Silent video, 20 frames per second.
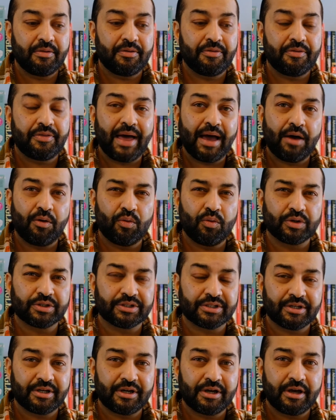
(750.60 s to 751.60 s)
that
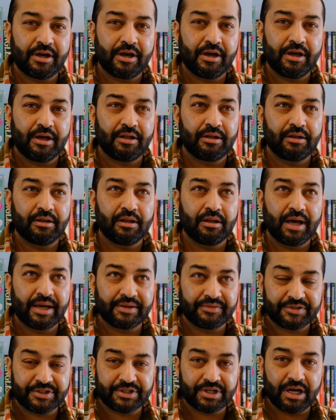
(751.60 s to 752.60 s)
was a
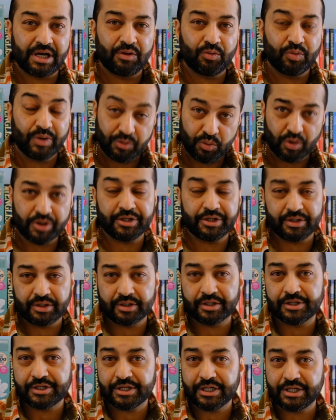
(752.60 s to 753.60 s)
lifestyle we wanted to
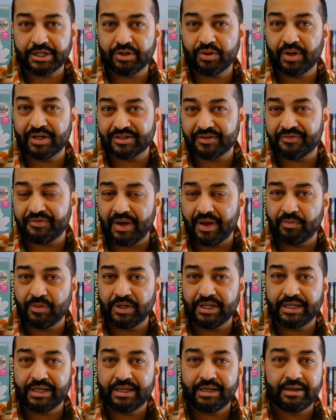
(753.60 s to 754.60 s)
continue as a
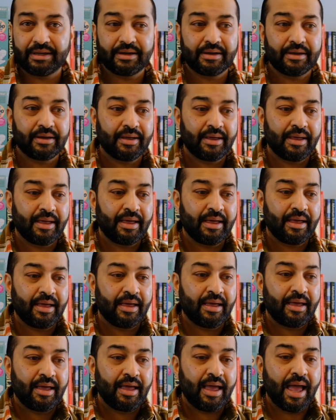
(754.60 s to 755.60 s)
family.
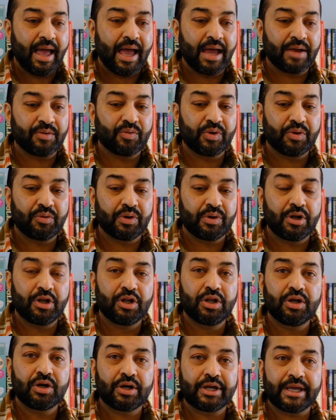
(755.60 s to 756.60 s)
And we were
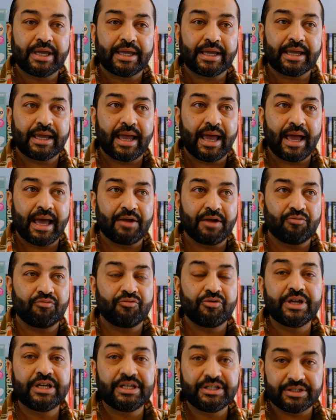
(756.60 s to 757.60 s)
looking at
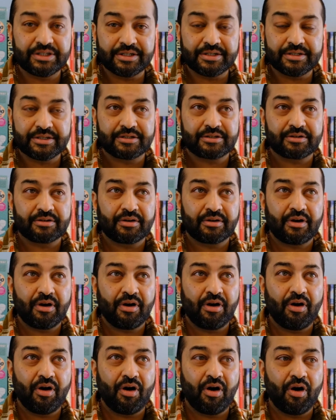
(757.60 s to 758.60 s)
reasons
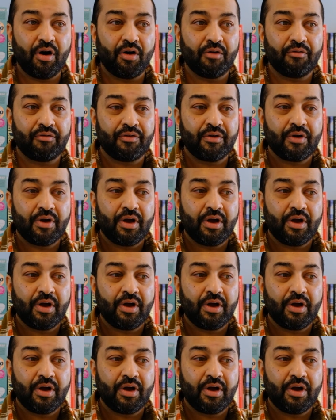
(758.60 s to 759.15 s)
of